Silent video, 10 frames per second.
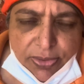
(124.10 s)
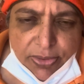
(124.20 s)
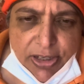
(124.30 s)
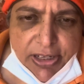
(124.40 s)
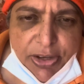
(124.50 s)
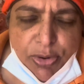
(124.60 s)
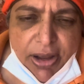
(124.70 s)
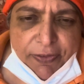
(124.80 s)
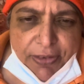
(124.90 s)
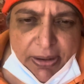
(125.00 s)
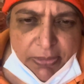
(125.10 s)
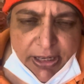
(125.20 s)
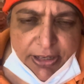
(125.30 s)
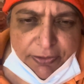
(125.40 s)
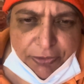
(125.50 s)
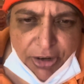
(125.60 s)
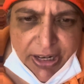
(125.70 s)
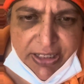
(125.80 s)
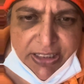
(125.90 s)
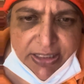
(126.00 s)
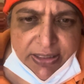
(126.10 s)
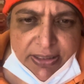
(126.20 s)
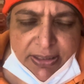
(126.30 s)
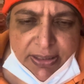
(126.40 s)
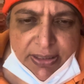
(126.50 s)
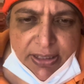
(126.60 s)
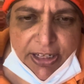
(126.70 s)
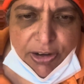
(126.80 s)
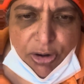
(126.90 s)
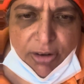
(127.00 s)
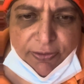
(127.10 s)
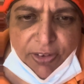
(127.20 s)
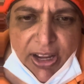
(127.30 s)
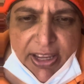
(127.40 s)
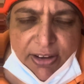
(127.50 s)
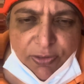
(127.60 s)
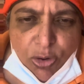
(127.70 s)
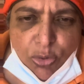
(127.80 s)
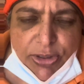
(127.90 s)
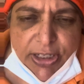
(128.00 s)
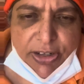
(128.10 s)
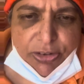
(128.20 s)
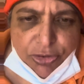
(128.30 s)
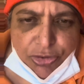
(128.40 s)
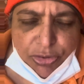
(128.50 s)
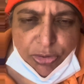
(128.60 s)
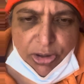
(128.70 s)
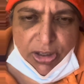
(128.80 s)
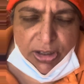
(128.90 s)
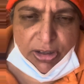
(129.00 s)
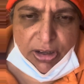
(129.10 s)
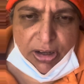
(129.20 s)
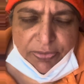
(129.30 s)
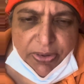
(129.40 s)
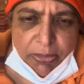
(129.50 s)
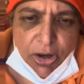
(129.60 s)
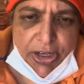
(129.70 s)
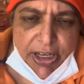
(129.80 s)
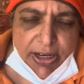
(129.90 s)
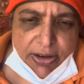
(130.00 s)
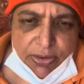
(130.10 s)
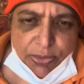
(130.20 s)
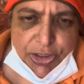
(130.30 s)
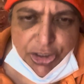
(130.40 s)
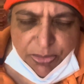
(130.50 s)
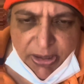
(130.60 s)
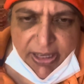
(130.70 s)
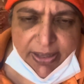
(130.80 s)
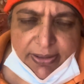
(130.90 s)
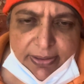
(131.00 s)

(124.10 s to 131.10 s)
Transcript: It's like you have family and friends, and they're all vying for who is in control of the monkey now, which is me.